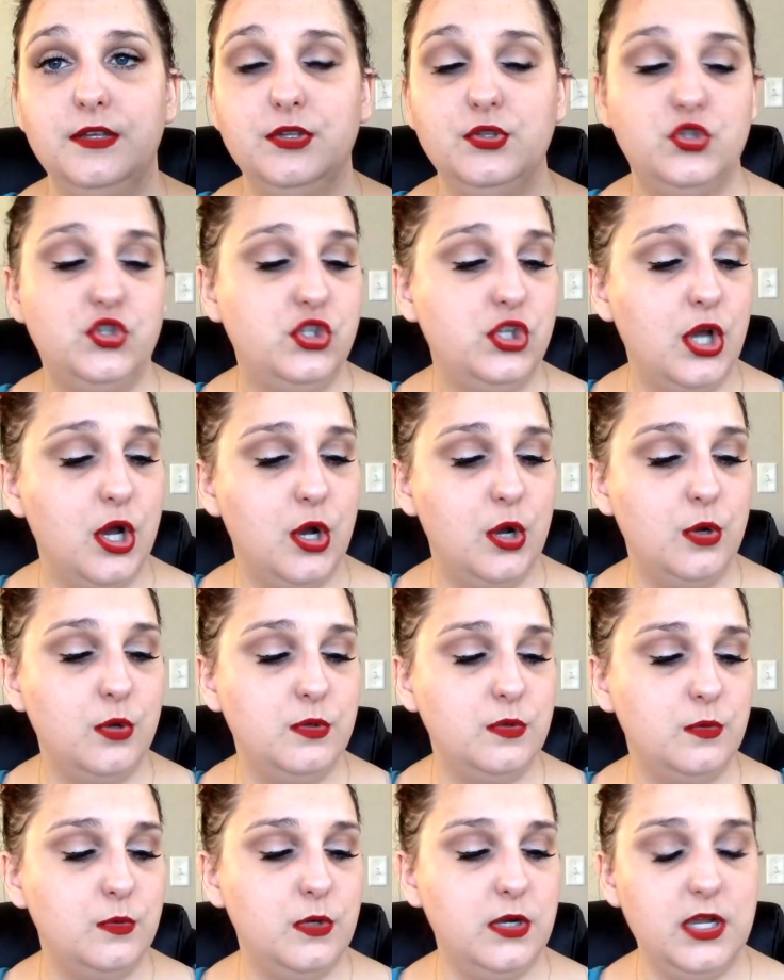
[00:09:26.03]

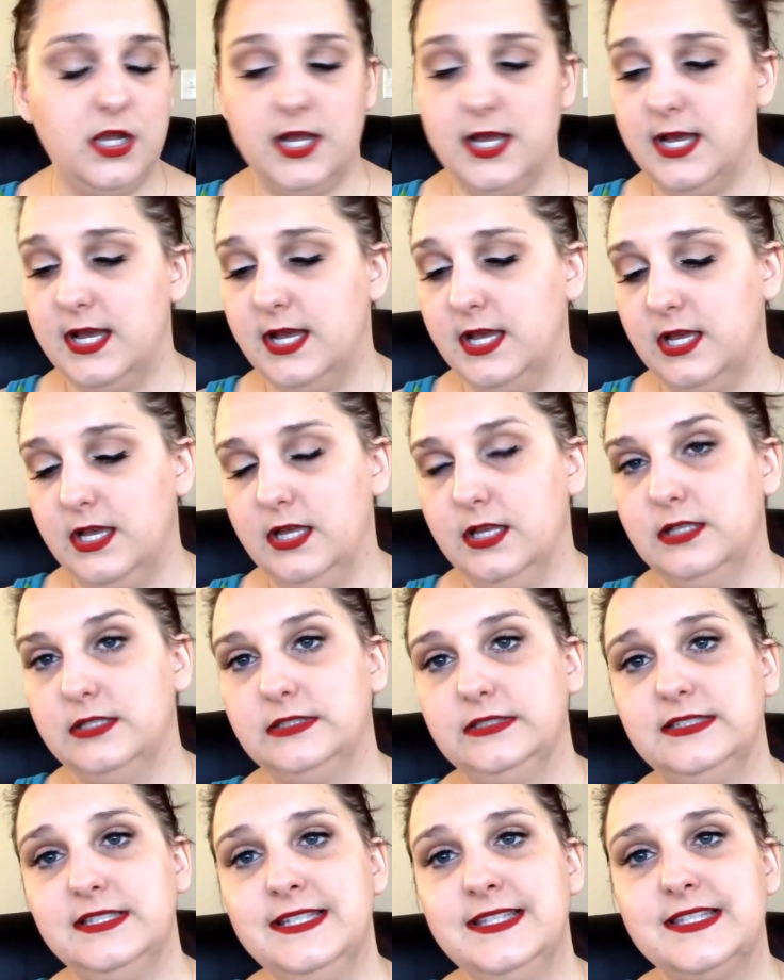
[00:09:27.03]
So
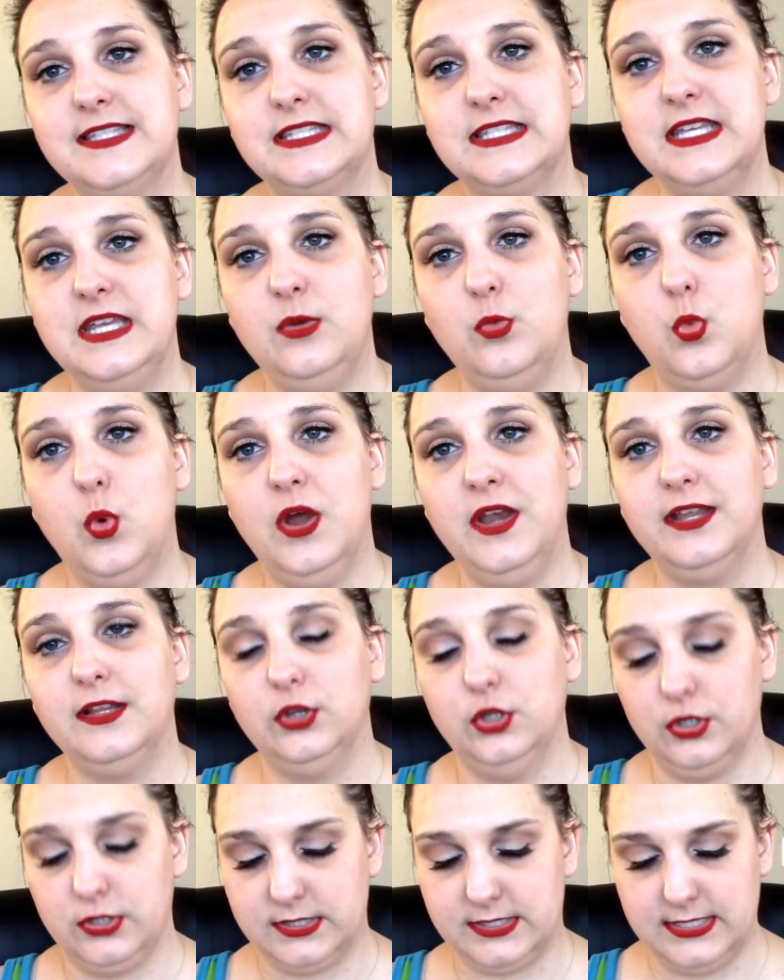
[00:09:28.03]
let's see what it
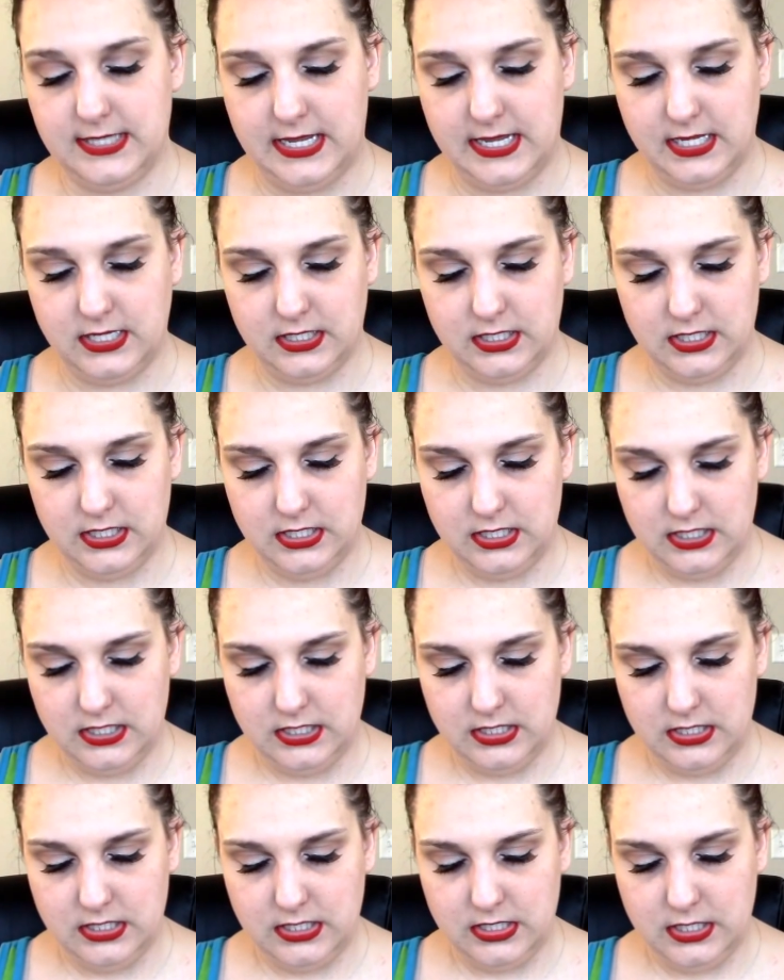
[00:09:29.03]
looks like,
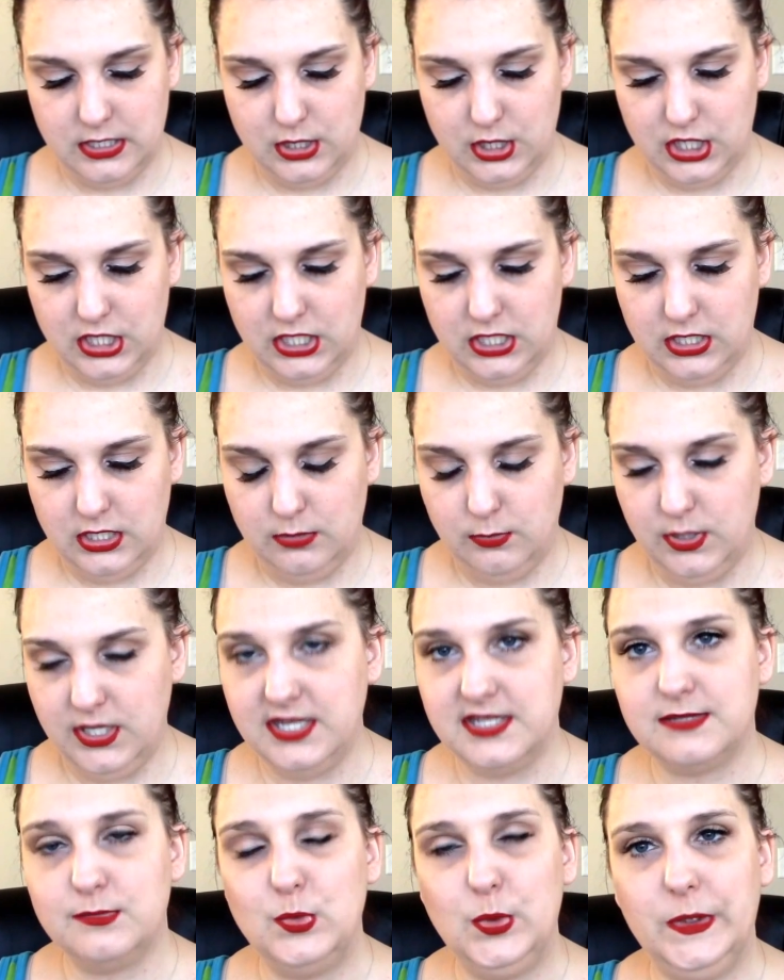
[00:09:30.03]

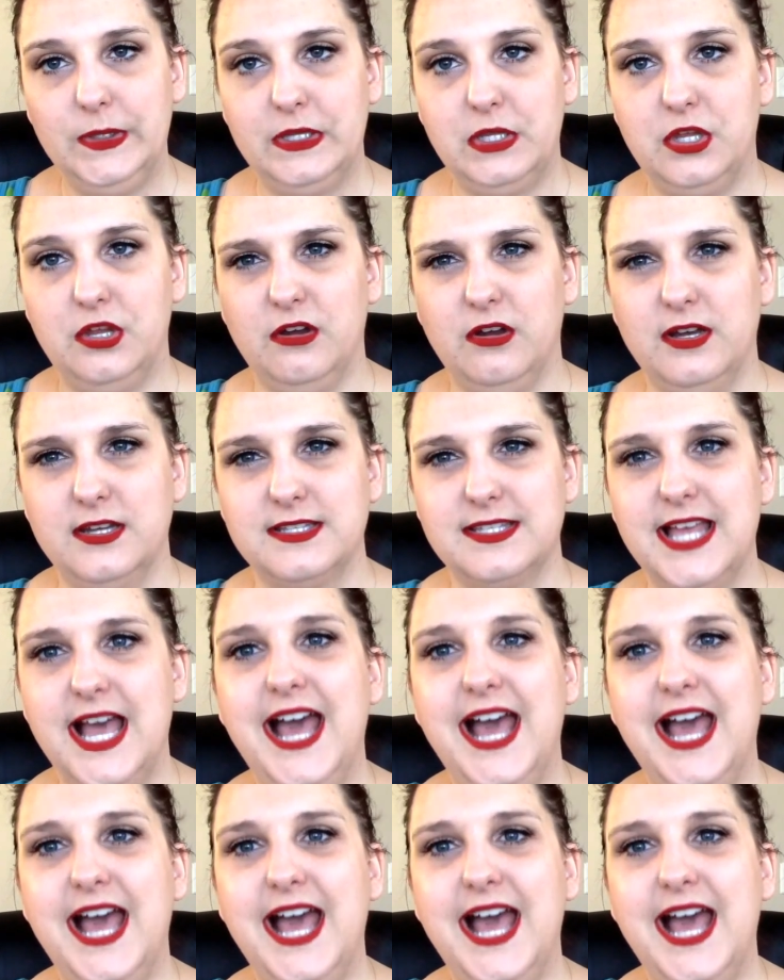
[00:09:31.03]
because I'm really curious.